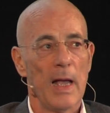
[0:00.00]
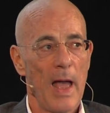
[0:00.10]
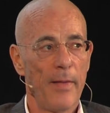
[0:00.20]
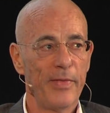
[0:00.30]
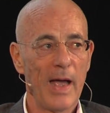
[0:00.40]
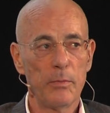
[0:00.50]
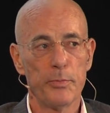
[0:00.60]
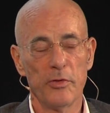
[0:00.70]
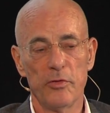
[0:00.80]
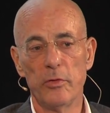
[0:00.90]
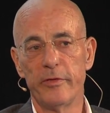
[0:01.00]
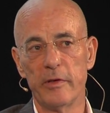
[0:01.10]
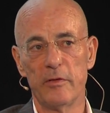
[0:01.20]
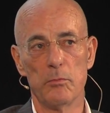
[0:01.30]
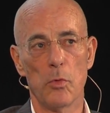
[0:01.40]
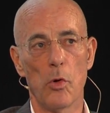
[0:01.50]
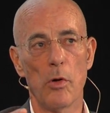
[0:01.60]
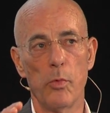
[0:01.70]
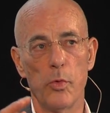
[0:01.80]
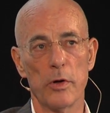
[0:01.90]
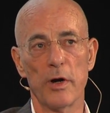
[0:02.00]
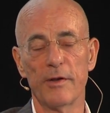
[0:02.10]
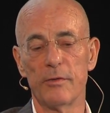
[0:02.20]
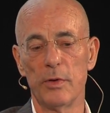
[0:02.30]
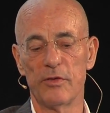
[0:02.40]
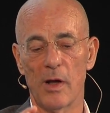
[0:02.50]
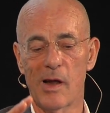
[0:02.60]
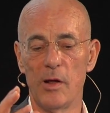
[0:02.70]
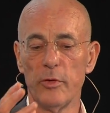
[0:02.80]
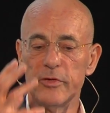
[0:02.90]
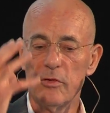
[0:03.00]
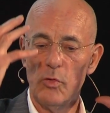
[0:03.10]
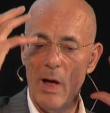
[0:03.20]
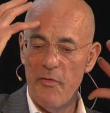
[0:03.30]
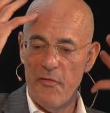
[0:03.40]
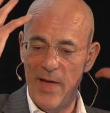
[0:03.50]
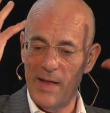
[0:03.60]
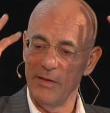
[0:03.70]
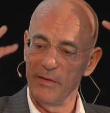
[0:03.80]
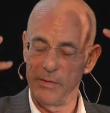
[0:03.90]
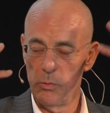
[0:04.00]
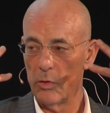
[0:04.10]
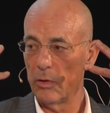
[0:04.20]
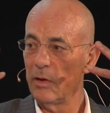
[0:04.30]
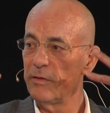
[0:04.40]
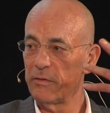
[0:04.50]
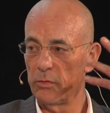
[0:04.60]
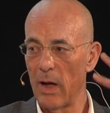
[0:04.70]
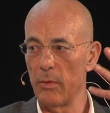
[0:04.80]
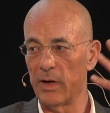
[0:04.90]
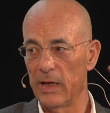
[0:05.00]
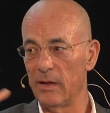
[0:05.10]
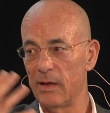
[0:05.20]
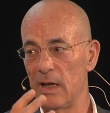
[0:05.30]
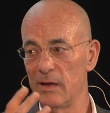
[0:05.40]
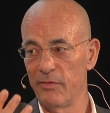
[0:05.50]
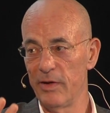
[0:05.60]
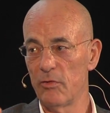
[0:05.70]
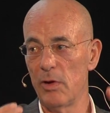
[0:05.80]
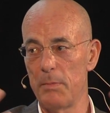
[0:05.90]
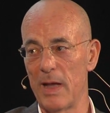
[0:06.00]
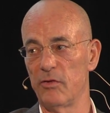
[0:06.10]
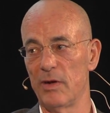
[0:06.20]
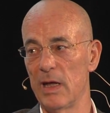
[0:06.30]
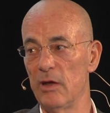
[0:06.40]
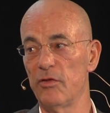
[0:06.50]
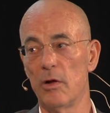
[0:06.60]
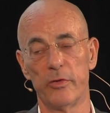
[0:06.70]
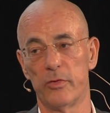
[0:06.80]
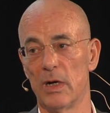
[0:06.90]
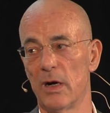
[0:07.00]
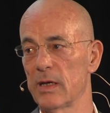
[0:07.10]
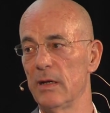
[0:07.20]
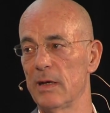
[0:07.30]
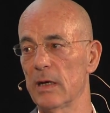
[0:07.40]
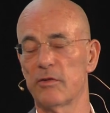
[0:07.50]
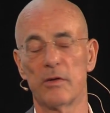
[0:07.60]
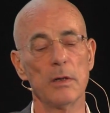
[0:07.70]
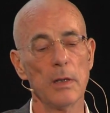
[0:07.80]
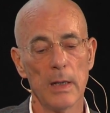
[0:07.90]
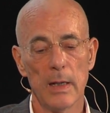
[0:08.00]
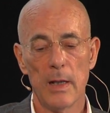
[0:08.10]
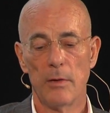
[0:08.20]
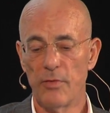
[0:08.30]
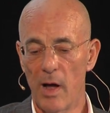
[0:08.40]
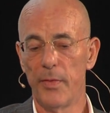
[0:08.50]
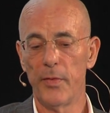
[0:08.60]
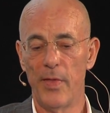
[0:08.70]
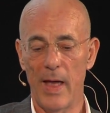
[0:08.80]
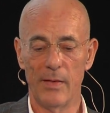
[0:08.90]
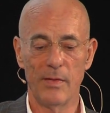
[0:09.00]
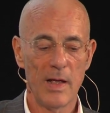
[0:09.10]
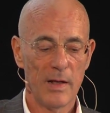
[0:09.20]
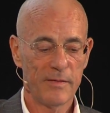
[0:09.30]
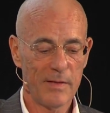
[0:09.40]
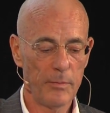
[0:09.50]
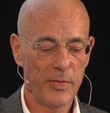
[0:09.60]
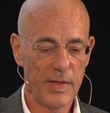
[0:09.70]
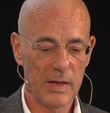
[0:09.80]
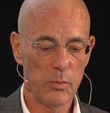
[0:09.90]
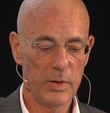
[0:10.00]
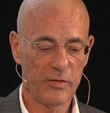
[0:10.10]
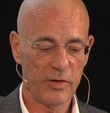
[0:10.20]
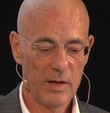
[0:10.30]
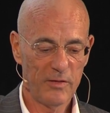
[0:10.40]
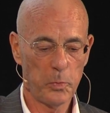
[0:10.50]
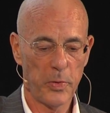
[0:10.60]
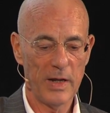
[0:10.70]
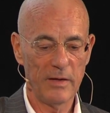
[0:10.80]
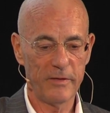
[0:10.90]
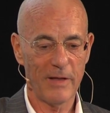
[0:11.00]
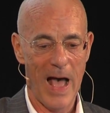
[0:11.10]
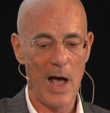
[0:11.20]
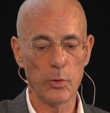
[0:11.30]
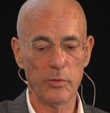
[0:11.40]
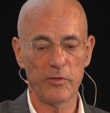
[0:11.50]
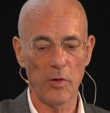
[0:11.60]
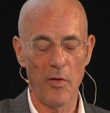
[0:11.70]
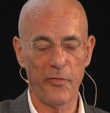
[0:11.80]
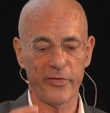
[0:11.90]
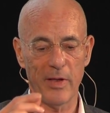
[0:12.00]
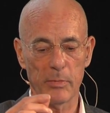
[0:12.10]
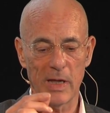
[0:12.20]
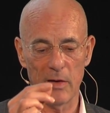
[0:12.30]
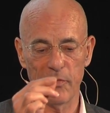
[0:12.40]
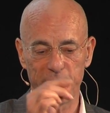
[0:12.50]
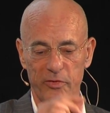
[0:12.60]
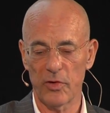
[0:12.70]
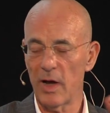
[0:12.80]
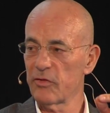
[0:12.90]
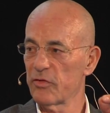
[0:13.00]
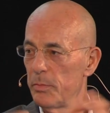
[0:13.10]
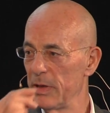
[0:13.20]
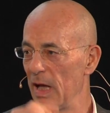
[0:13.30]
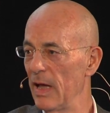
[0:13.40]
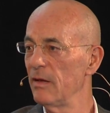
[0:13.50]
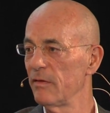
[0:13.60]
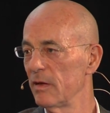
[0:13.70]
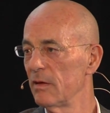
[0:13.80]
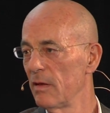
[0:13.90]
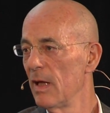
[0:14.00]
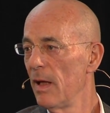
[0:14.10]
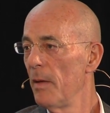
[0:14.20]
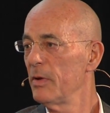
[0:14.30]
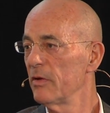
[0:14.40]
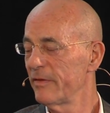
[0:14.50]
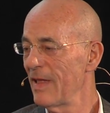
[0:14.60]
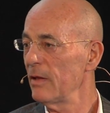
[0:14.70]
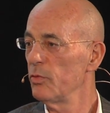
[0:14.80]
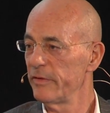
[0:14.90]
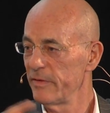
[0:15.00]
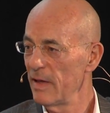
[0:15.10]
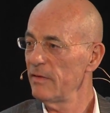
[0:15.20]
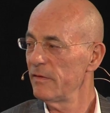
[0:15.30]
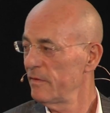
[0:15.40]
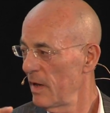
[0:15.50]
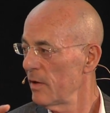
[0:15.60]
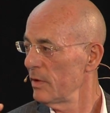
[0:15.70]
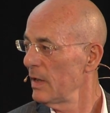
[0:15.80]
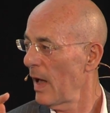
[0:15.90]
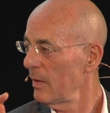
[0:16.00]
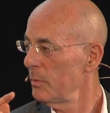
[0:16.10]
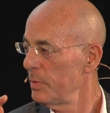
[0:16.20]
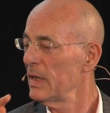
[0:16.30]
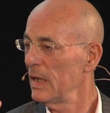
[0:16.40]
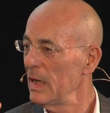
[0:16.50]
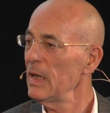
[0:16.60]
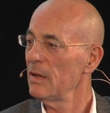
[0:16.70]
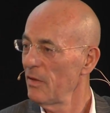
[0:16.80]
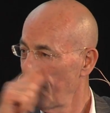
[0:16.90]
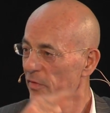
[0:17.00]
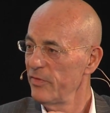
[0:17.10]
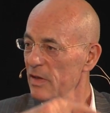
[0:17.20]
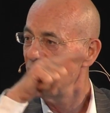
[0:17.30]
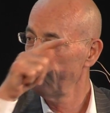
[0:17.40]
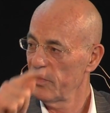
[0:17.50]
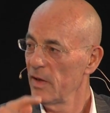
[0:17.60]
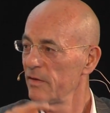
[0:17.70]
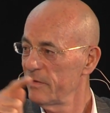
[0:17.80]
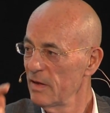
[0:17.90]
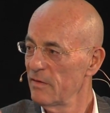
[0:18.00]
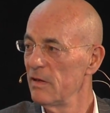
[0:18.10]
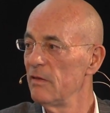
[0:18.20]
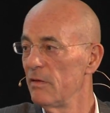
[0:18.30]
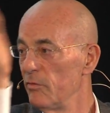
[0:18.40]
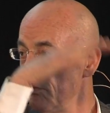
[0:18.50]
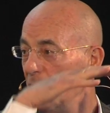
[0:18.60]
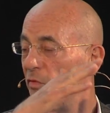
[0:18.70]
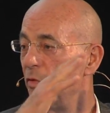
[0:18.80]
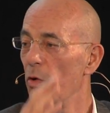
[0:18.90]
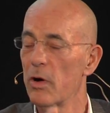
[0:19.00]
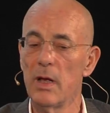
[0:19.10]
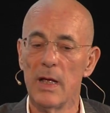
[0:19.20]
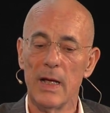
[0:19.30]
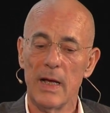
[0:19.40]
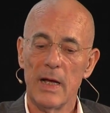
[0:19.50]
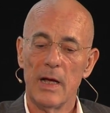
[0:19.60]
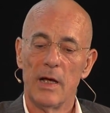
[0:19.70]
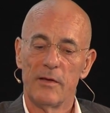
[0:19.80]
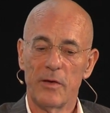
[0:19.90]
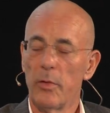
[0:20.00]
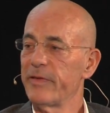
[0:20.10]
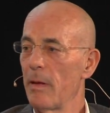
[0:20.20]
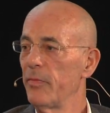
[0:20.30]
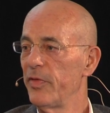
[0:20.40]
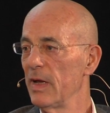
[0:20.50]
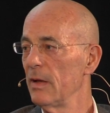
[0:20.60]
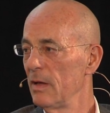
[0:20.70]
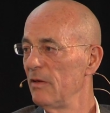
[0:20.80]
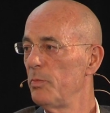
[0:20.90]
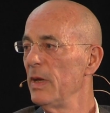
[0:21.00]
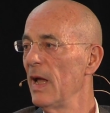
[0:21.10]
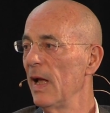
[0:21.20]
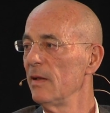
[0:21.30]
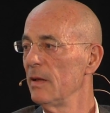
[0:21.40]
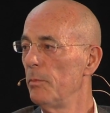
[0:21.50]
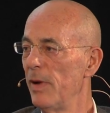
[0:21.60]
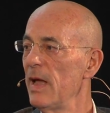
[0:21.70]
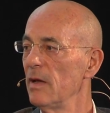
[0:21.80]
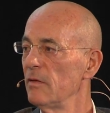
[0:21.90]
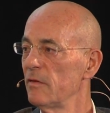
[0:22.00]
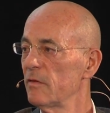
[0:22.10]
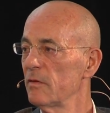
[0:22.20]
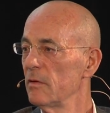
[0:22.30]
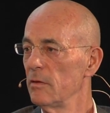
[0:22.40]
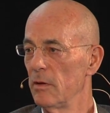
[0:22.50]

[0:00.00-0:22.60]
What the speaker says: And that produces more works which are closer to our fantasy worlds, to our individual imagination, also in architecture, rather than something which springs out of some kind of structure behind it. Because that was necessary at the beginning, in the 50s, 60s, even before. So something is being held in place,